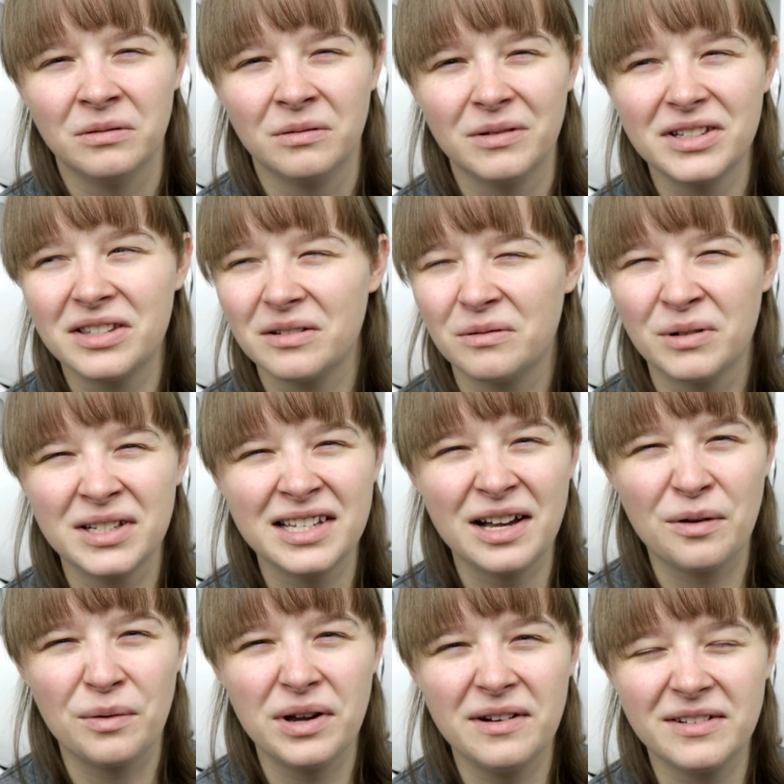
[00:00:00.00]
What's
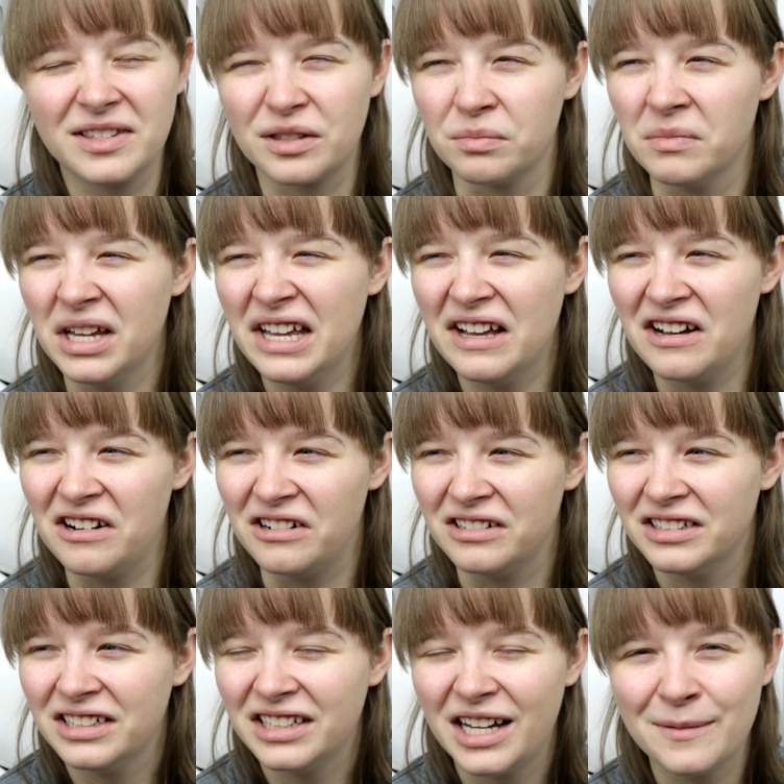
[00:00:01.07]
that weird smell?